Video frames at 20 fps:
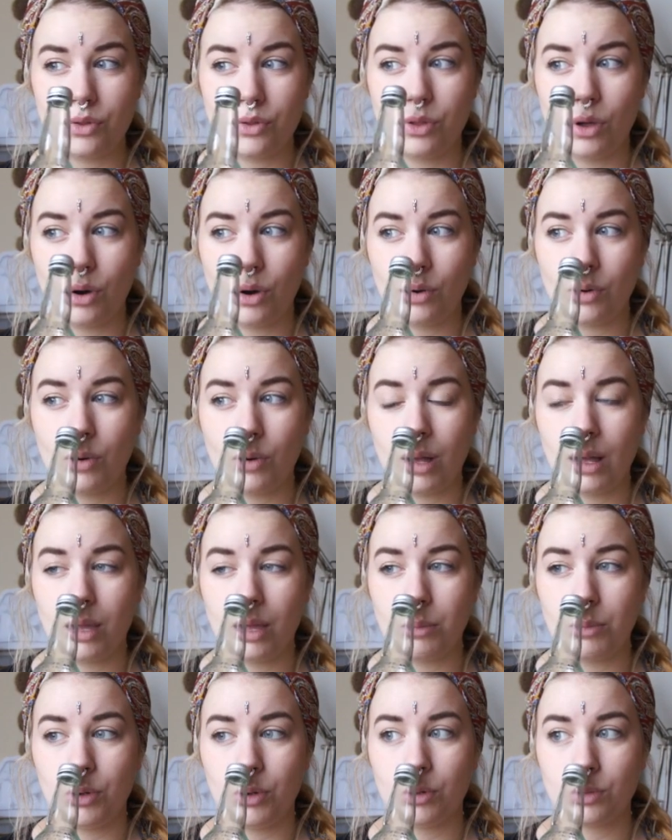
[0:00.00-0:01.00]
Though
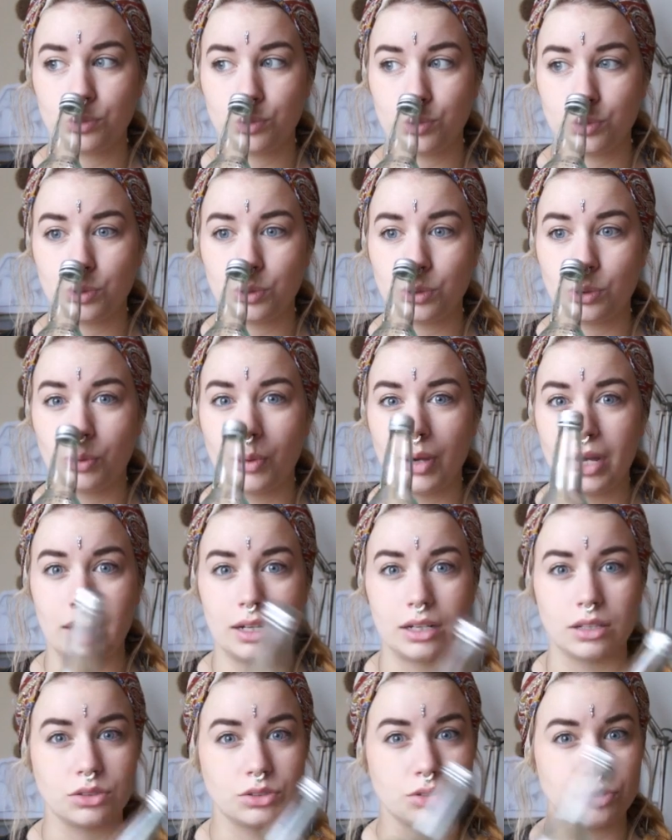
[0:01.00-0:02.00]
I'm not sure where
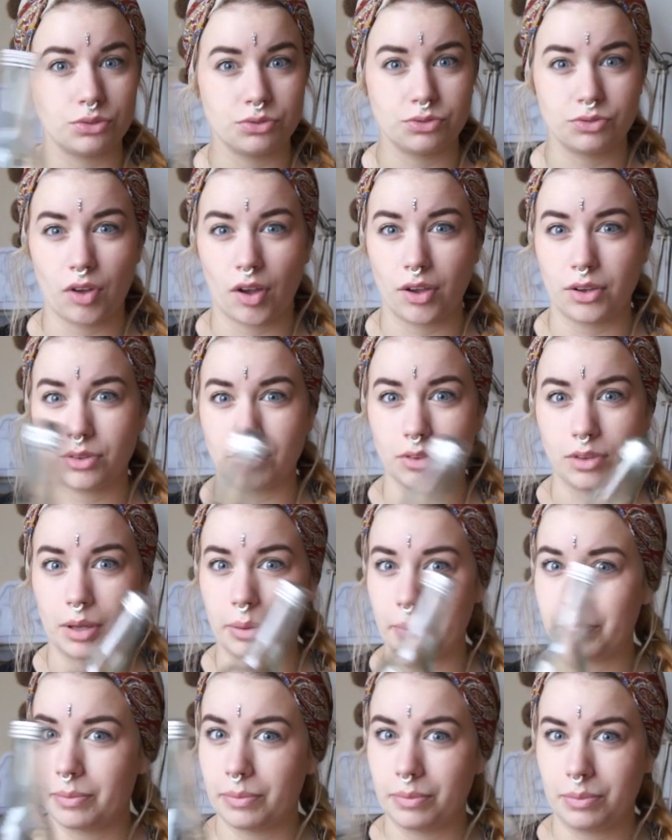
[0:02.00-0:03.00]
else to find
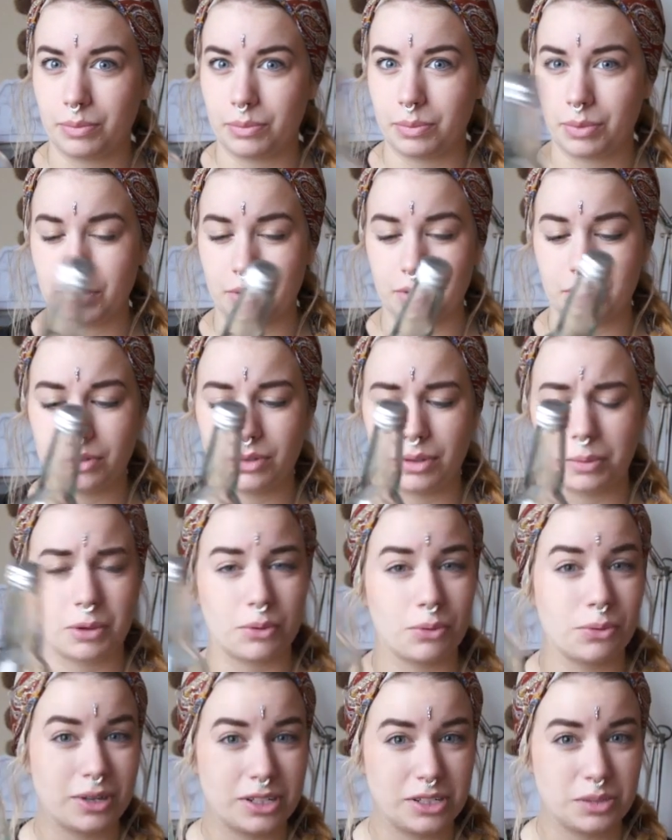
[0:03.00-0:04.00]
them, but they're
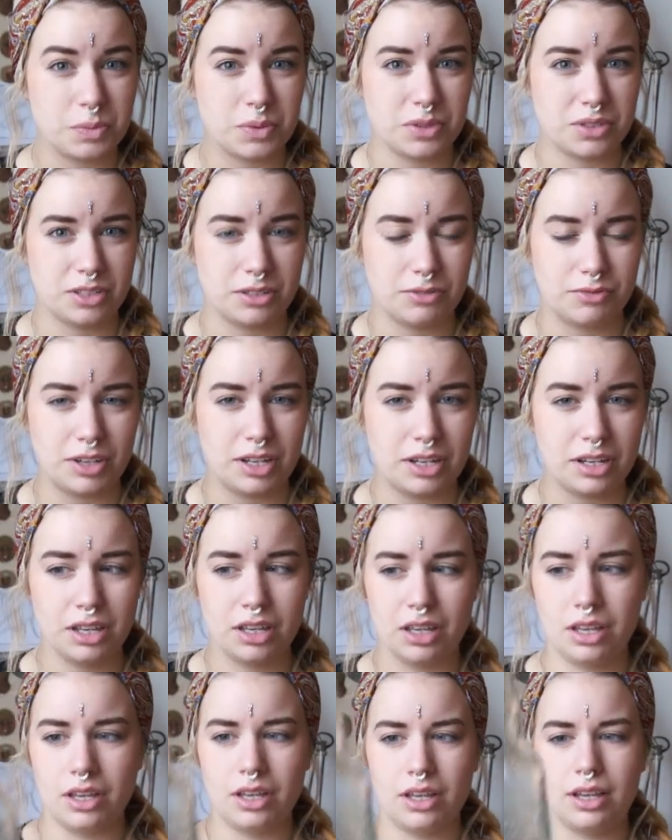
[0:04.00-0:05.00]
quite specific
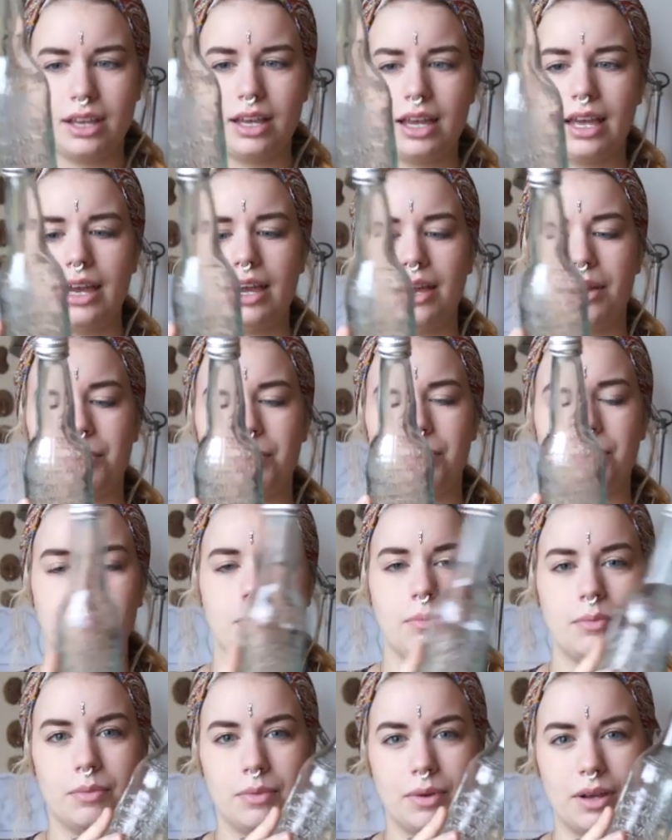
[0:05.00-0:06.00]

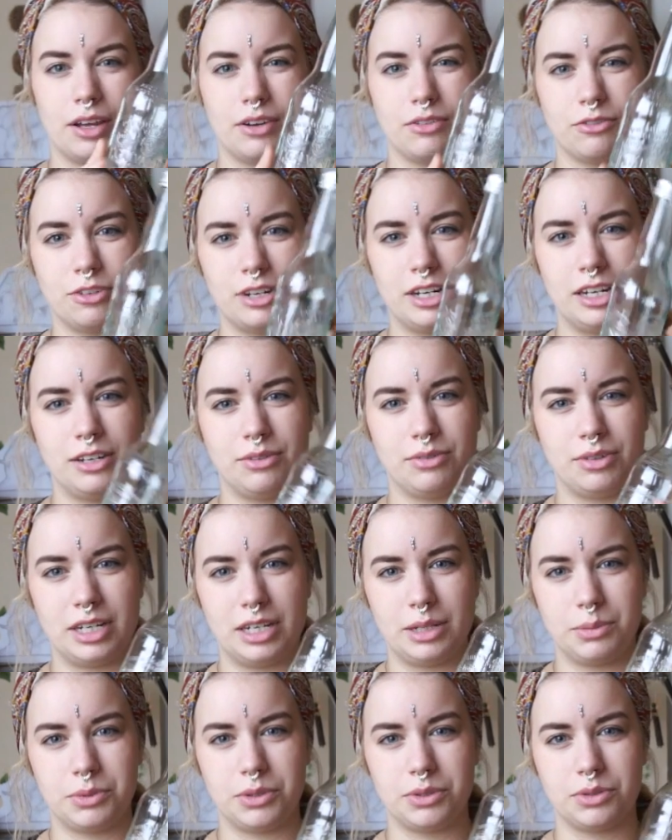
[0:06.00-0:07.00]
and really,
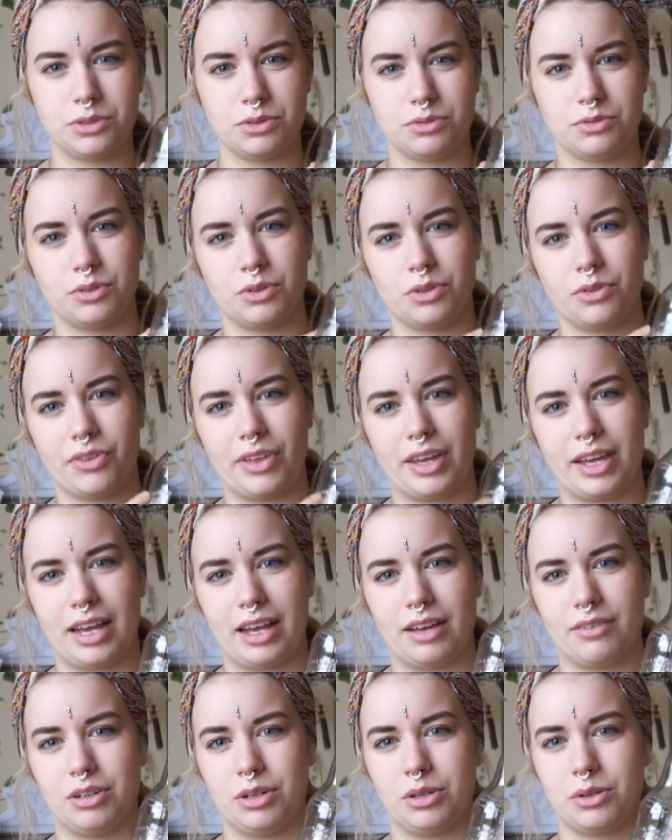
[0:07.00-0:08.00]
really beautiful. They
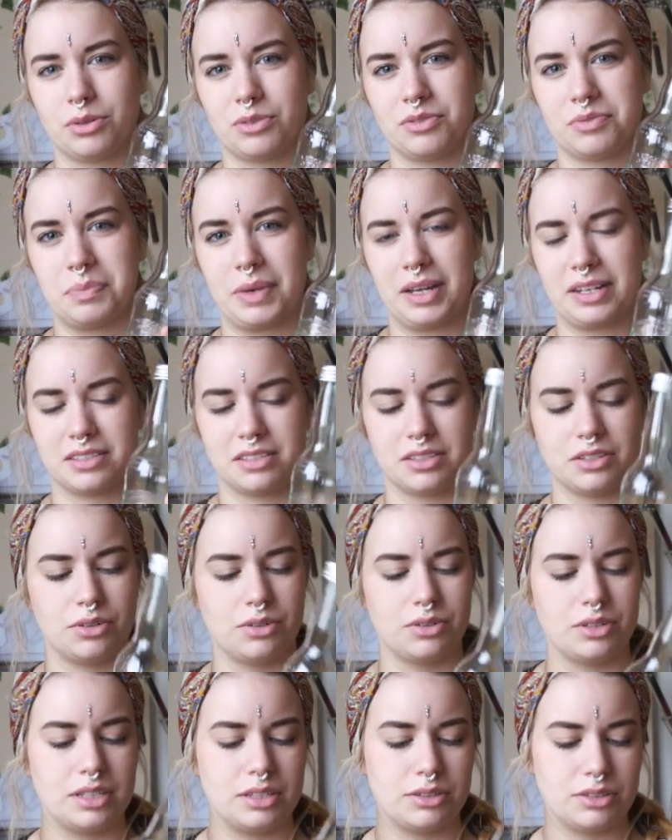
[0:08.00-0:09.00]
have a lot of pattern
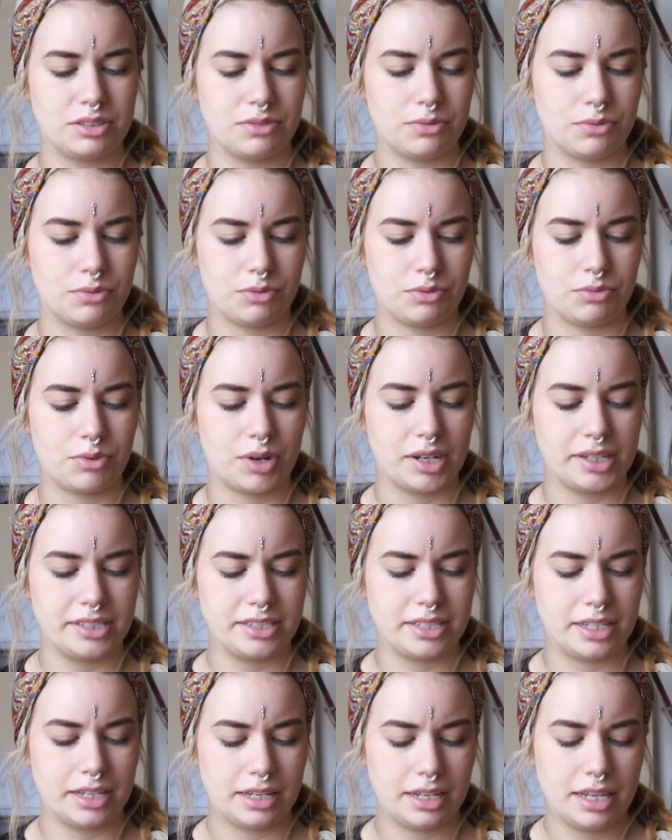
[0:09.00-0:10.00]
on
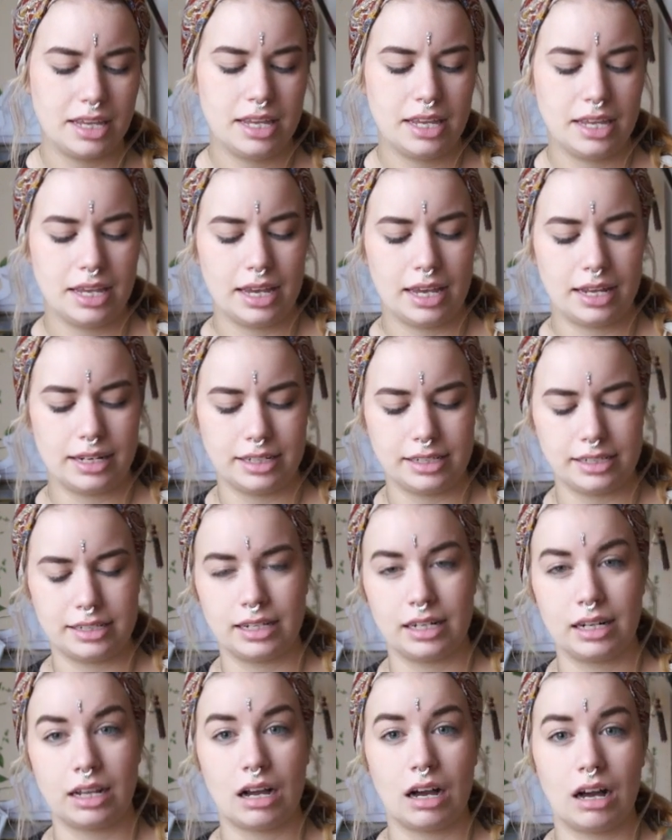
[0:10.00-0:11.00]
writing and a
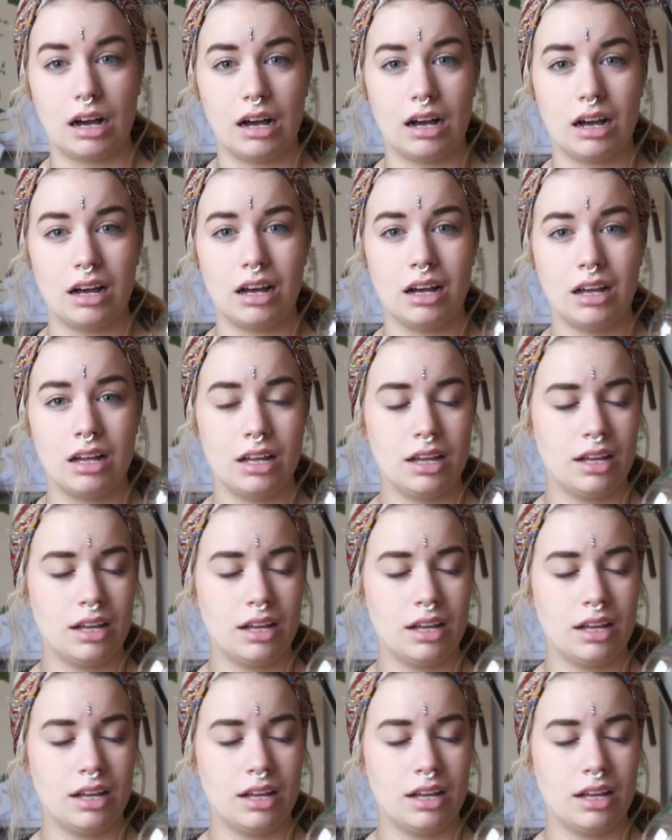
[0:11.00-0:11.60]
little car.